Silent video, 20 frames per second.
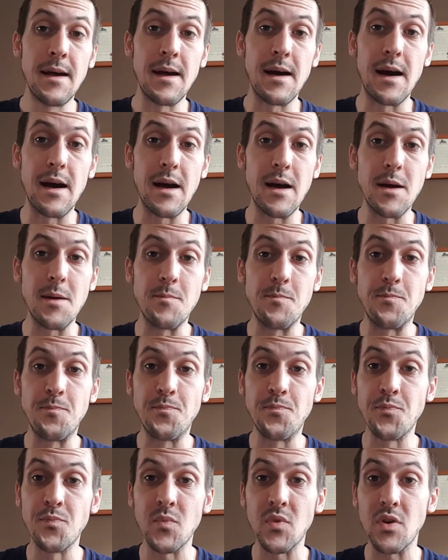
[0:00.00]

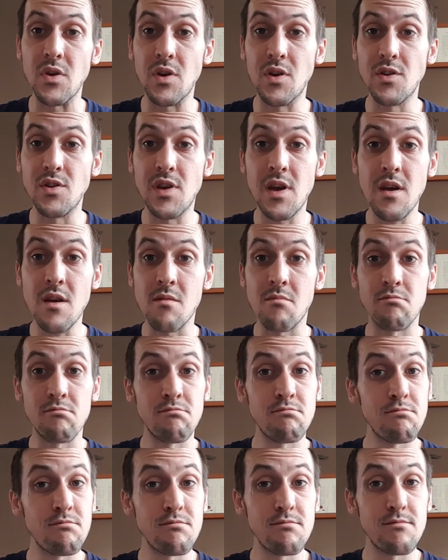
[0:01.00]
And yeah,
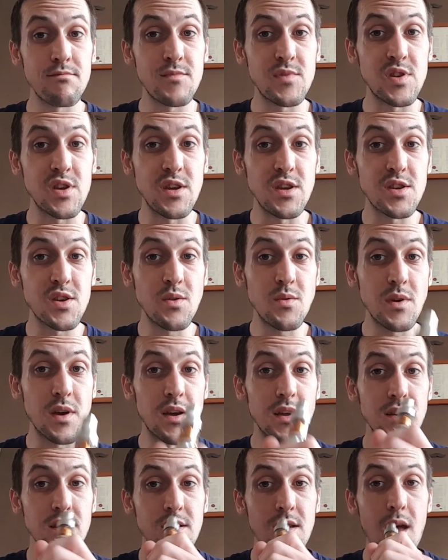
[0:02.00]
see you soon,
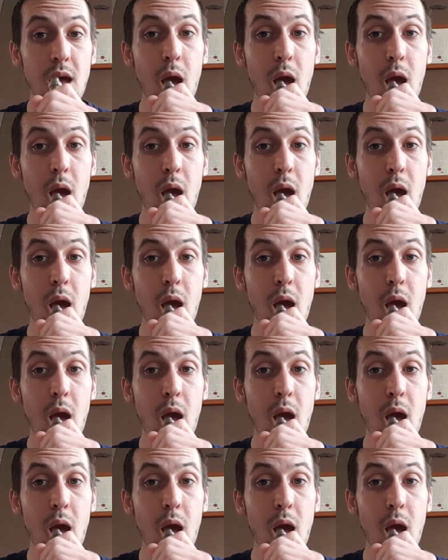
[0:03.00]
guys.